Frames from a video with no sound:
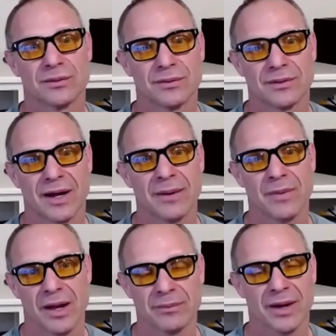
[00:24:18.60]
I'm
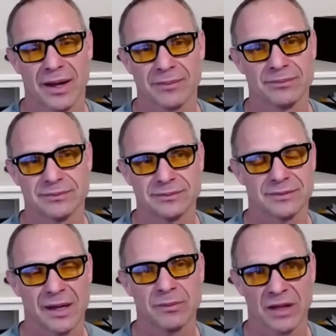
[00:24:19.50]
I'm I'm
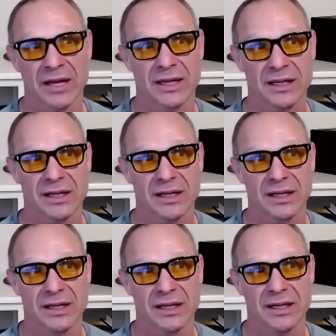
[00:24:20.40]
I'm lucky to be
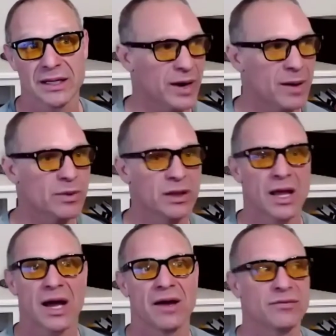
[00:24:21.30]
alive, but I'm
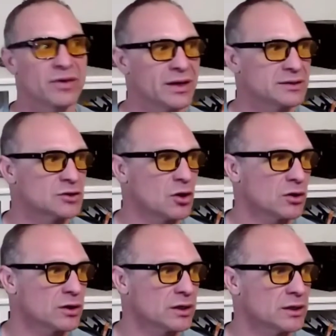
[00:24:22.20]
alive and it's
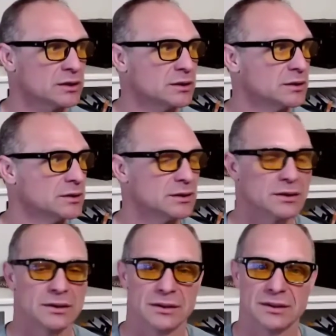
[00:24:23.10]
all good.
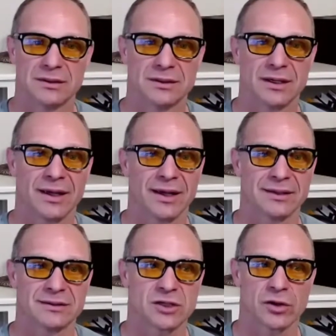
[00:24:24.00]

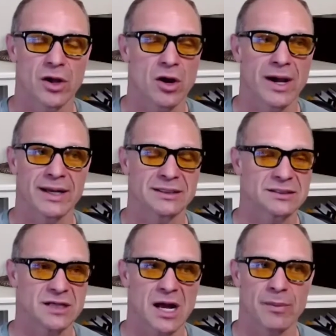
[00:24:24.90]
And so no, I didn't
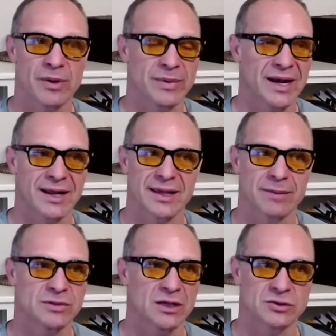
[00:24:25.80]
stop. I mean, I
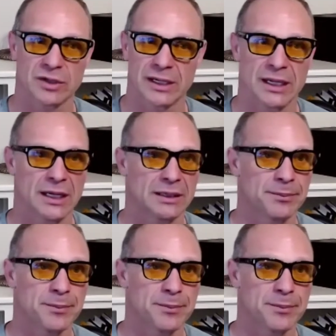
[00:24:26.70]
kept on drinking.